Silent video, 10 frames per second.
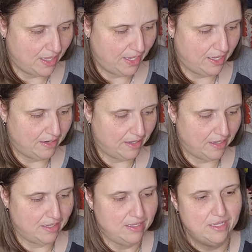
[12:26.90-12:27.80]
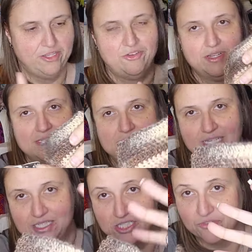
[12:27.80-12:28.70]
And uh, you can
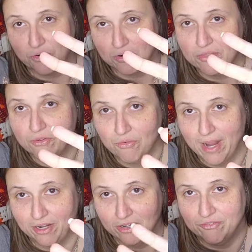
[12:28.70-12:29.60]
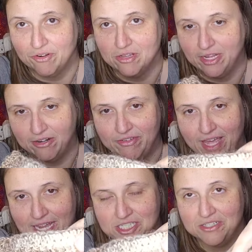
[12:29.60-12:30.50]
see, just for the record, for
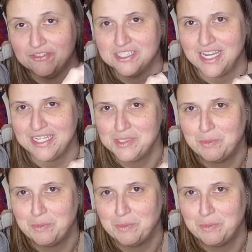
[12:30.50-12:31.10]
clarification, for science